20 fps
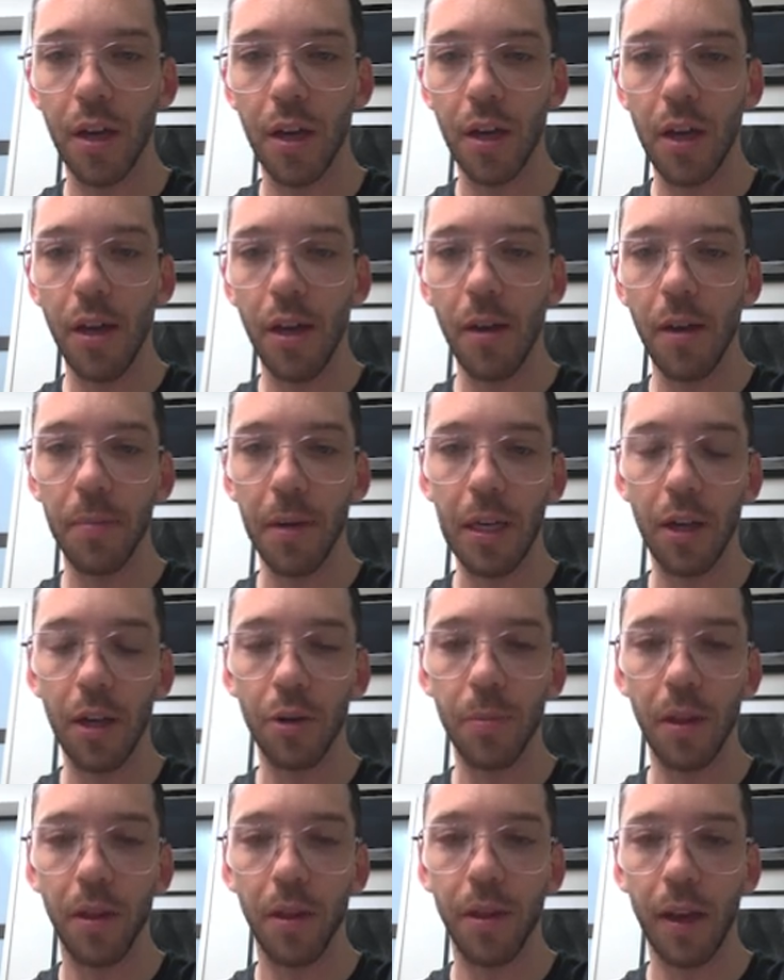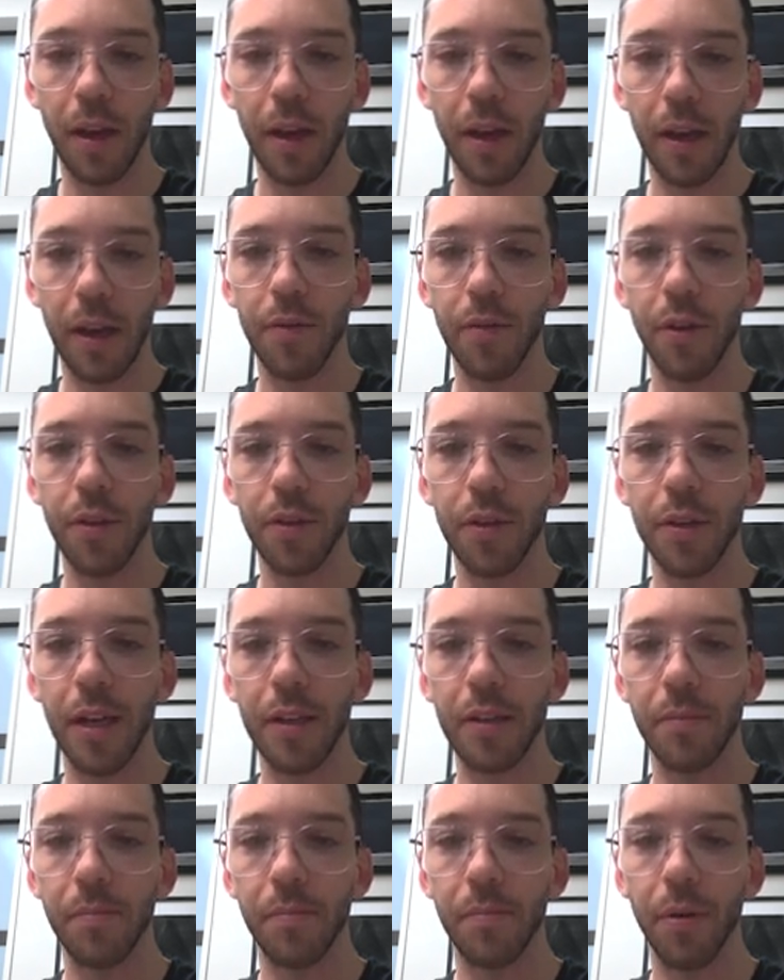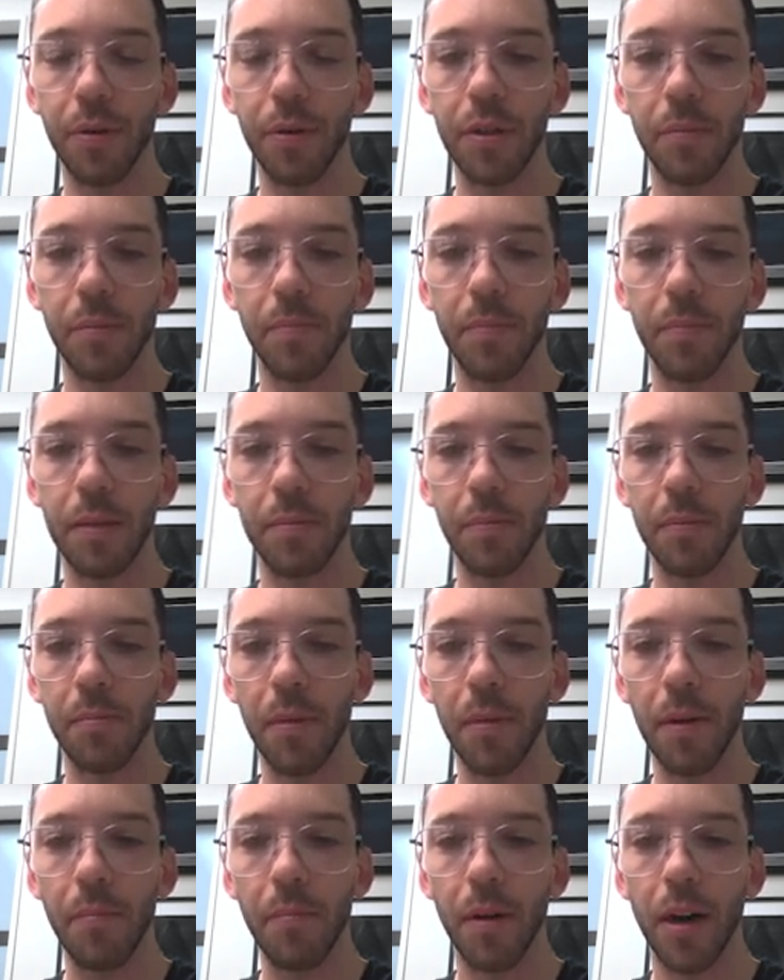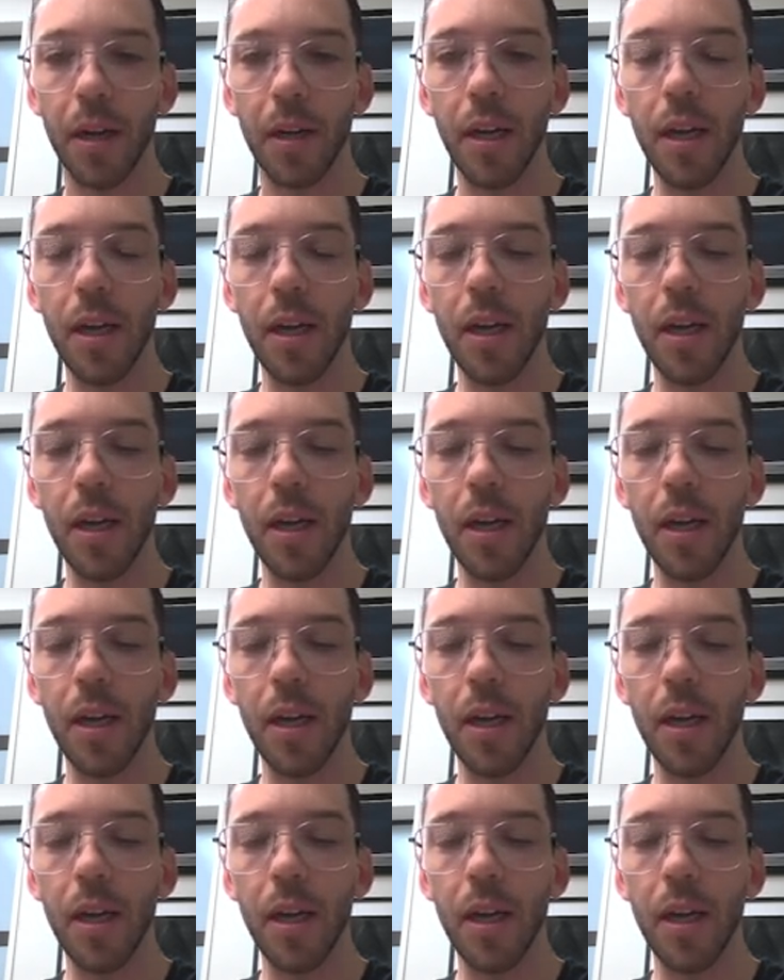be a little bit thicker, even though this hasn't broached the basement membrane.